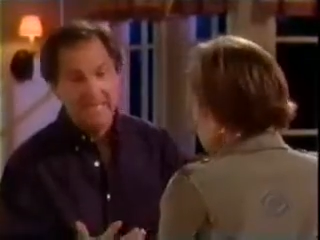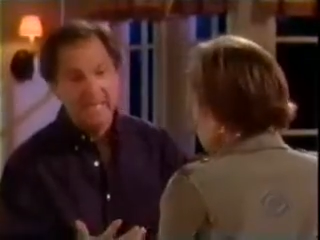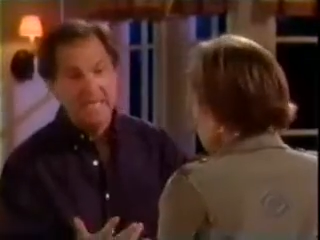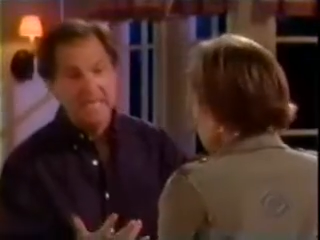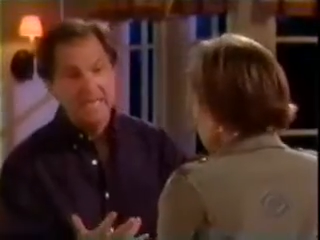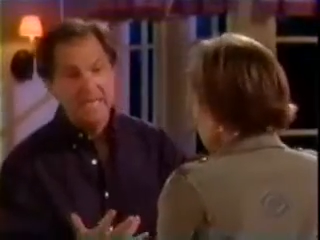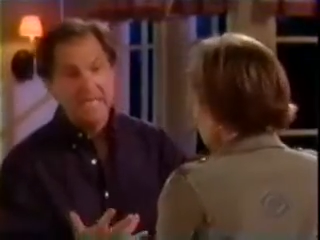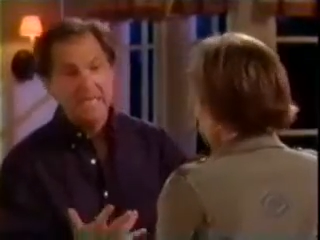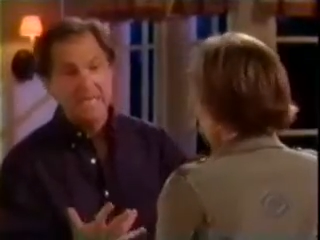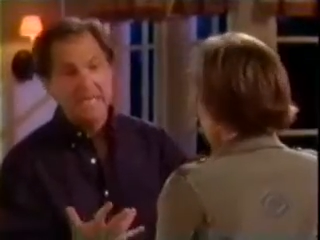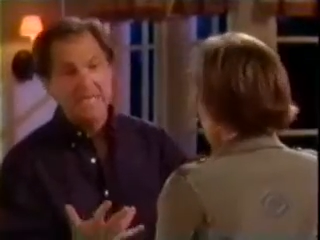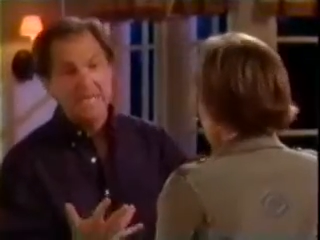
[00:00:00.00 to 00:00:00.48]

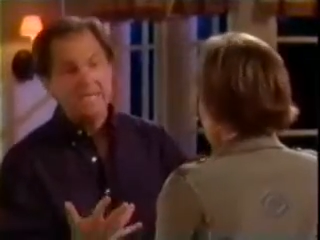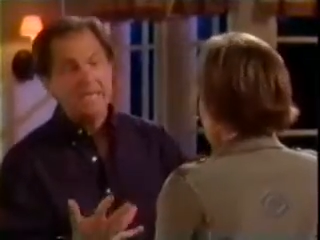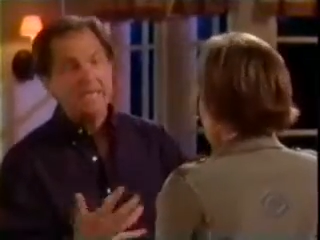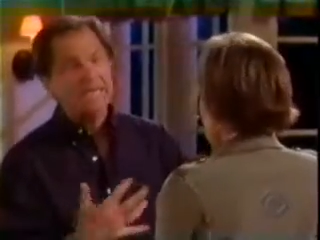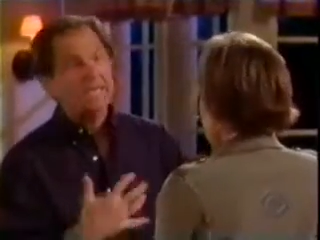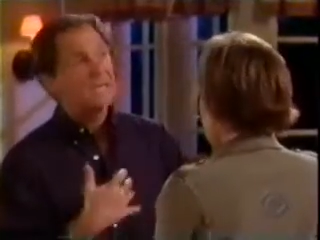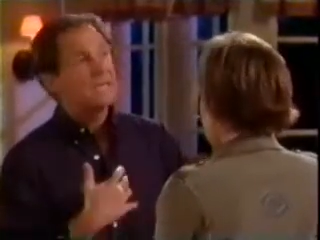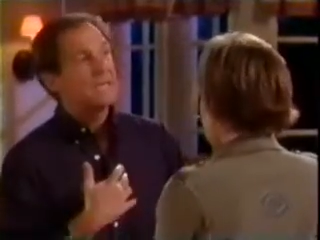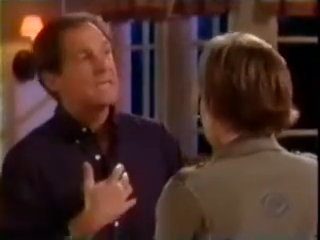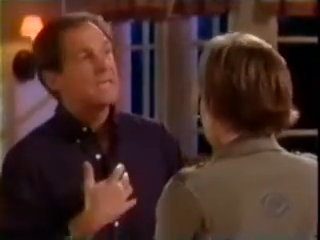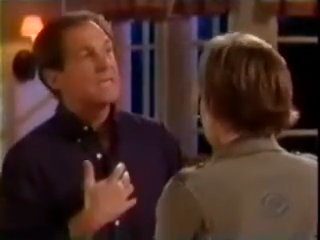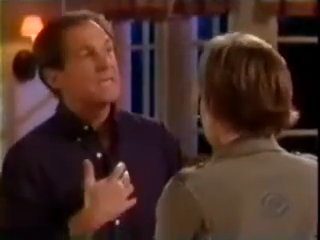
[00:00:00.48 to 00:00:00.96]

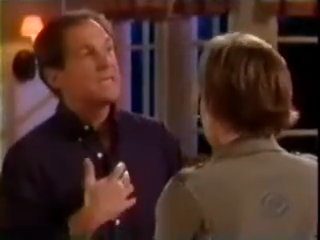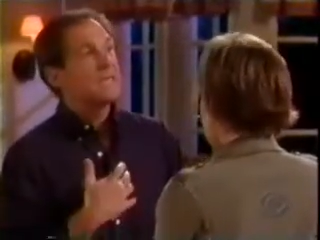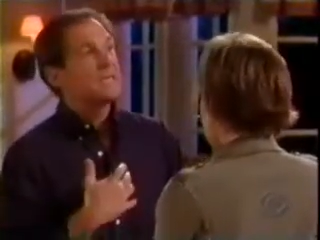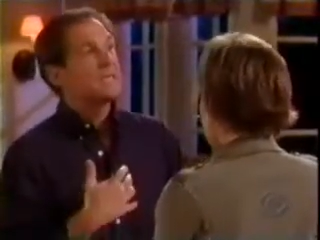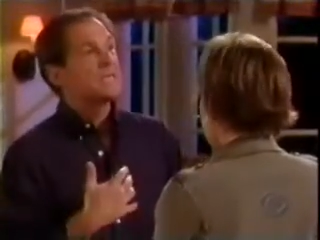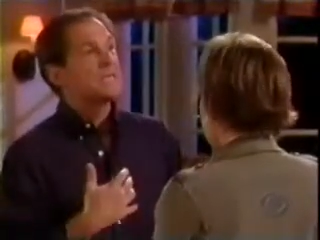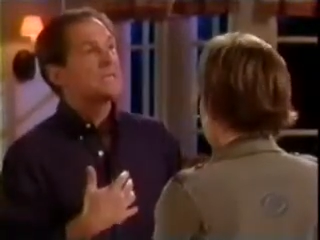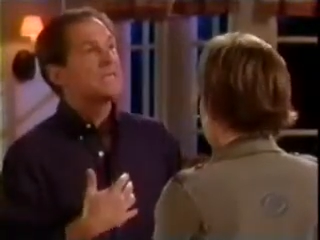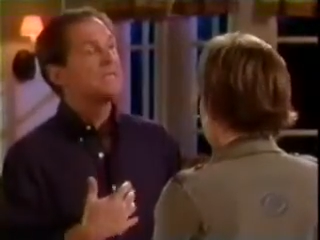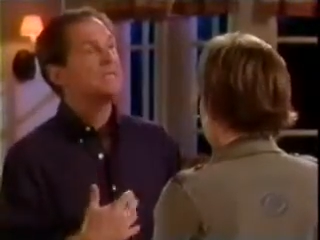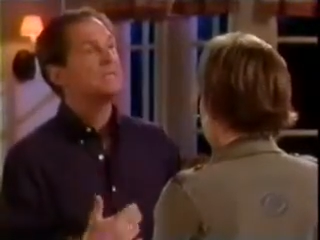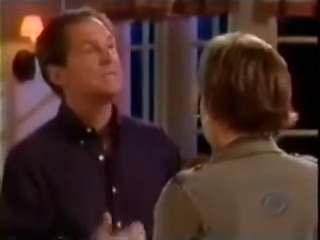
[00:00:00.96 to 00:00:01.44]

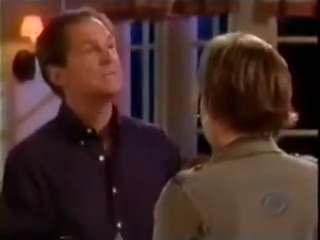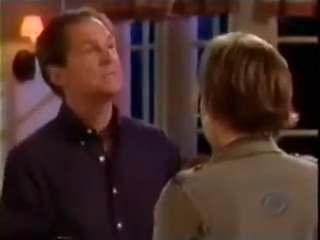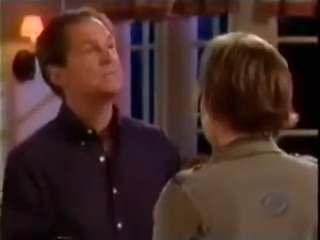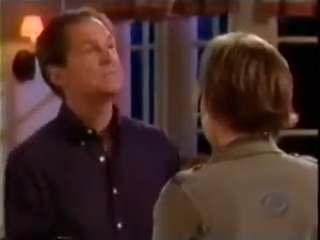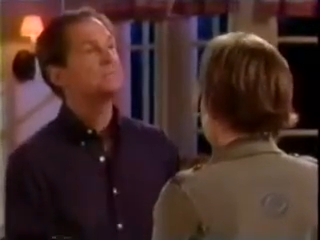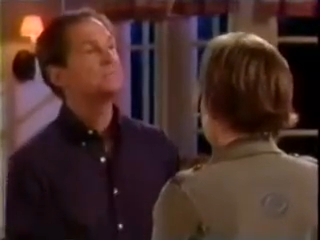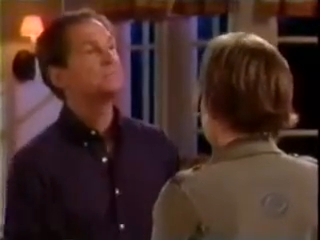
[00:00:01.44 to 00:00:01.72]
Nobody speaks.